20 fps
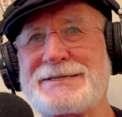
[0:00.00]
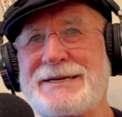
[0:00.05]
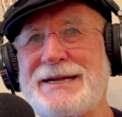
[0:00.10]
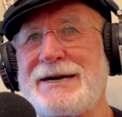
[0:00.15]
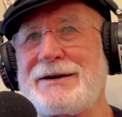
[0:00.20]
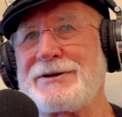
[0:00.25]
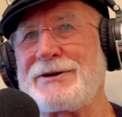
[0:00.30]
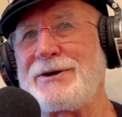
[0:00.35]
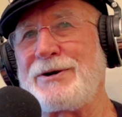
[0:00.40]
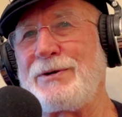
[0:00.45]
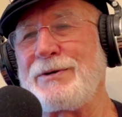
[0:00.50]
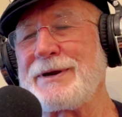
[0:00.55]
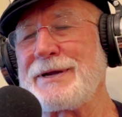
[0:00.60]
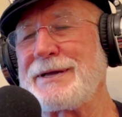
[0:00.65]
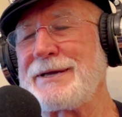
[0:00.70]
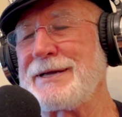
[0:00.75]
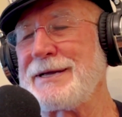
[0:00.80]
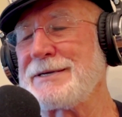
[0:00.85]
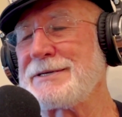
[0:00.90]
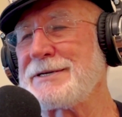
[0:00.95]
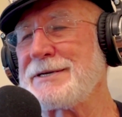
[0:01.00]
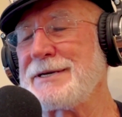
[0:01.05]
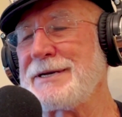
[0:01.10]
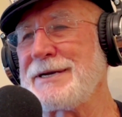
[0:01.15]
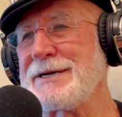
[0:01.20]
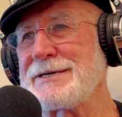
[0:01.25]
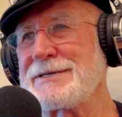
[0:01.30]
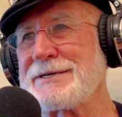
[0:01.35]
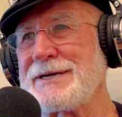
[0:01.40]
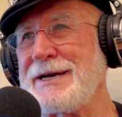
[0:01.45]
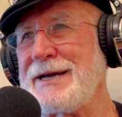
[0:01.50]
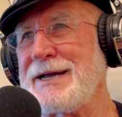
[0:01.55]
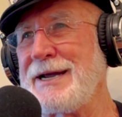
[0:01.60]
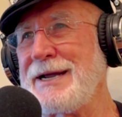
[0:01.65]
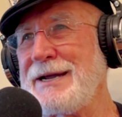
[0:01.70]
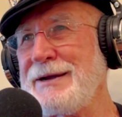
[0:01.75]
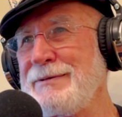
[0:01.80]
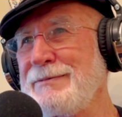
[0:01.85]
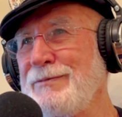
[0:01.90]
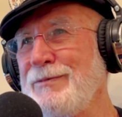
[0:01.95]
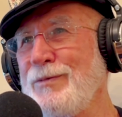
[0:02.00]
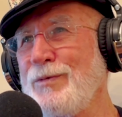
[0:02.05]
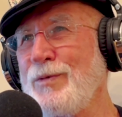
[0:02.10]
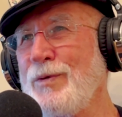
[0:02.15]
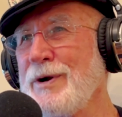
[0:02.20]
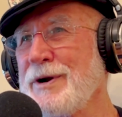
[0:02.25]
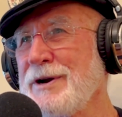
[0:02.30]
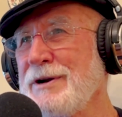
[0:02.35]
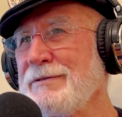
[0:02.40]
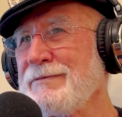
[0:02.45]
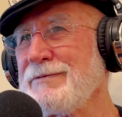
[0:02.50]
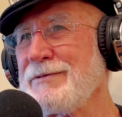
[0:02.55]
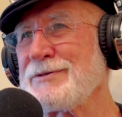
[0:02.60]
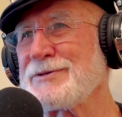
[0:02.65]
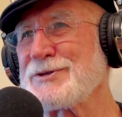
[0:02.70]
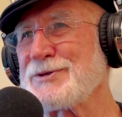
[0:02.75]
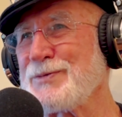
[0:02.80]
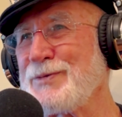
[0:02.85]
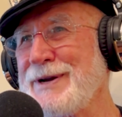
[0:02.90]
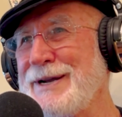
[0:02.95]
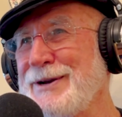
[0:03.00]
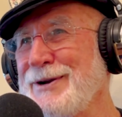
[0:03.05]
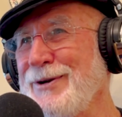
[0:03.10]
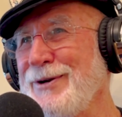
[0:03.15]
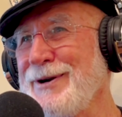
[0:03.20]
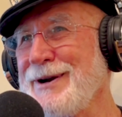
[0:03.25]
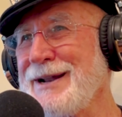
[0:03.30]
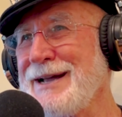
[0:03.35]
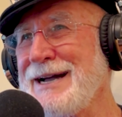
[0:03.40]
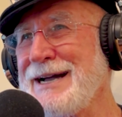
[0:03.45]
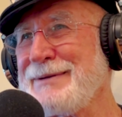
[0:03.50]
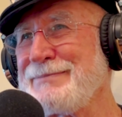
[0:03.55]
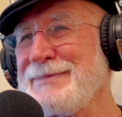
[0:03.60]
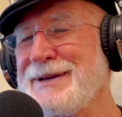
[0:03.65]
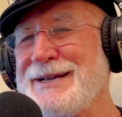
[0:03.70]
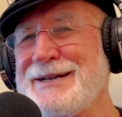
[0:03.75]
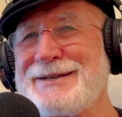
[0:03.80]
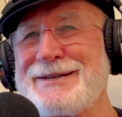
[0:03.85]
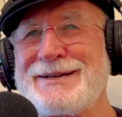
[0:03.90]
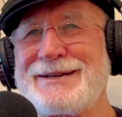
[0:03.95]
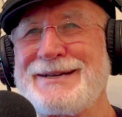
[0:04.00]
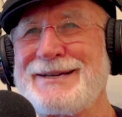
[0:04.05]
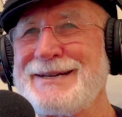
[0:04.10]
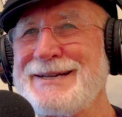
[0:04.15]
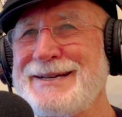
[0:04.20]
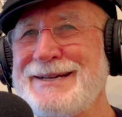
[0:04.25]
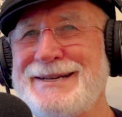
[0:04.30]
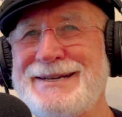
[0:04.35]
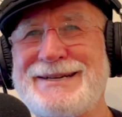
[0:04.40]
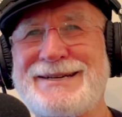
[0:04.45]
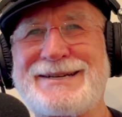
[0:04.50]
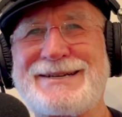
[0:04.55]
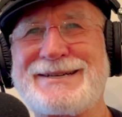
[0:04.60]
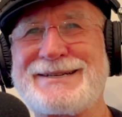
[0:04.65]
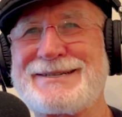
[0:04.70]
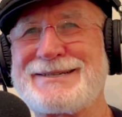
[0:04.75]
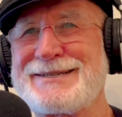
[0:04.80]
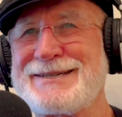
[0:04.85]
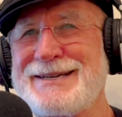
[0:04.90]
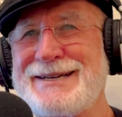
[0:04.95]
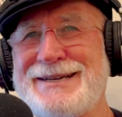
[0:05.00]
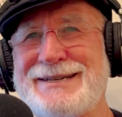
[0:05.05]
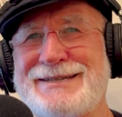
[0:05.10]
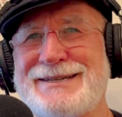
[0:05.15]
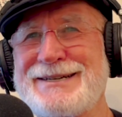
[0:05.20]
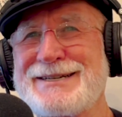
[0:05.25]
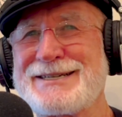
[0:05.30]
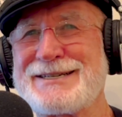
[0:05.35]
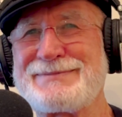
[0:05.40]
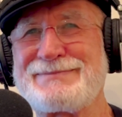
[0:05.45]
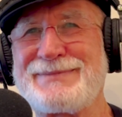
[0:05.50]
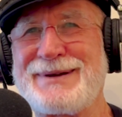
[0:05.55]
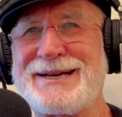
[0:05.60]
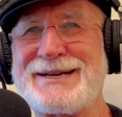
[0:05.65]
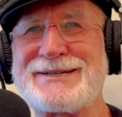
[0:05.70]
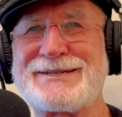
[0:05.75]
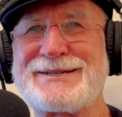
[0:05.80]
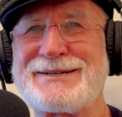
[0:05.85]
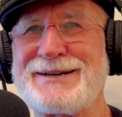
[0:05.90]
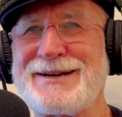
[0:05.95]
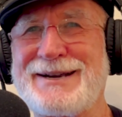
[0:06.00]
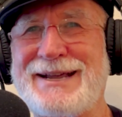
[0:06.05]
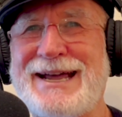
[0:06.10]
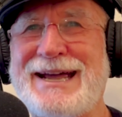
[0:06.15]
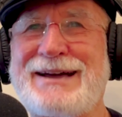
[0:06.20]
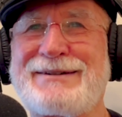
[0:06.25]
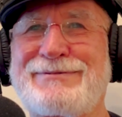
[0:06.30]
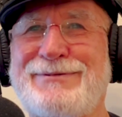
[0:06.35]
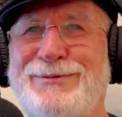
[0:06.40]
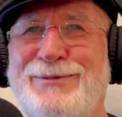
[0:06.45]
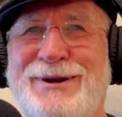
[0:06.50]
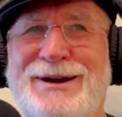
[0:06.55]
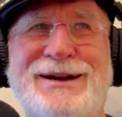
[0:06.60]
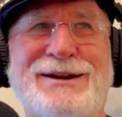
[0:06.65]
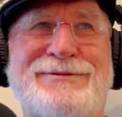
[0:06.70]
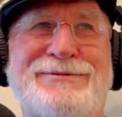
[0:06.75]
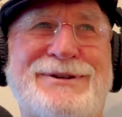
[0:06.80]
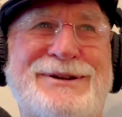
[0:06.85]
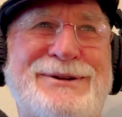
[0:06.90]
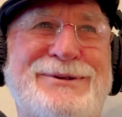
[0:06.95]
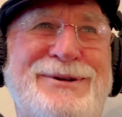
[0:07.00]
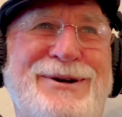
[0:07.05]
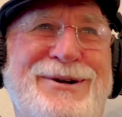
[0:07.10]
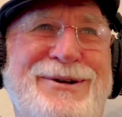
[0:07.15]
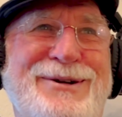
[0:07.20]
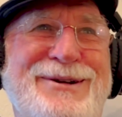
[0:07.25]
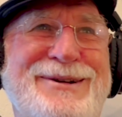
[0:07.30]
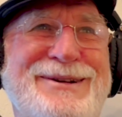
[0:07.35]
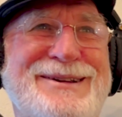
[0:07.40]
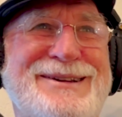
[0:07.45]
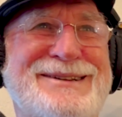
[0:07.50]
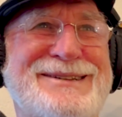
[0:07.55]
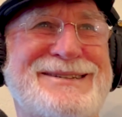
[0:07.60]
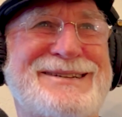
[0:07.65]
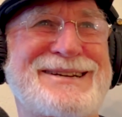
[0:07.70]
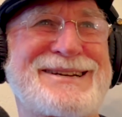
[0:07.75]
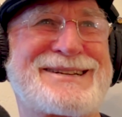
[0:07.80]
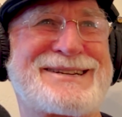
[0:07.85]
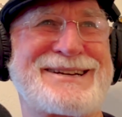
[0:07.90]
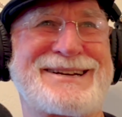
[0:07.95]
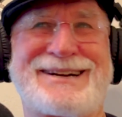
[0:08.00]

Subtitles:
an alcoholic, and she is a wonderful sweetheart. I mean, she just makes you laugh wherever you are. She's